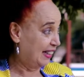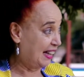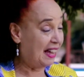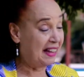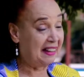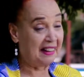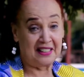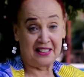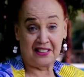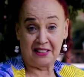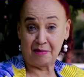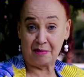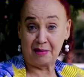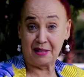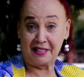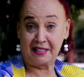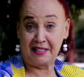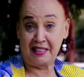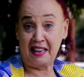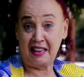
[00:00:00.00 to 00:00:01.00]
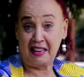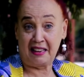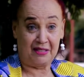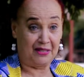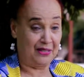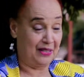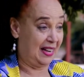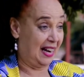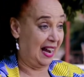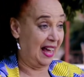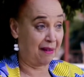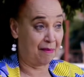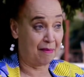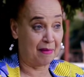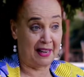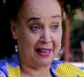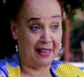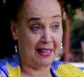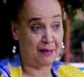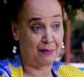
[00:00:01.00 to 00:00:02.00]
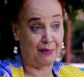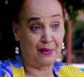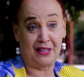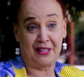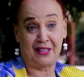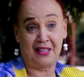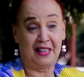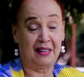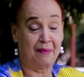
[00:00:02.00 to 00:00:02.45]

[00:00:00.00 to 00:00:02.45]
Either she'll be sick or like my husband, she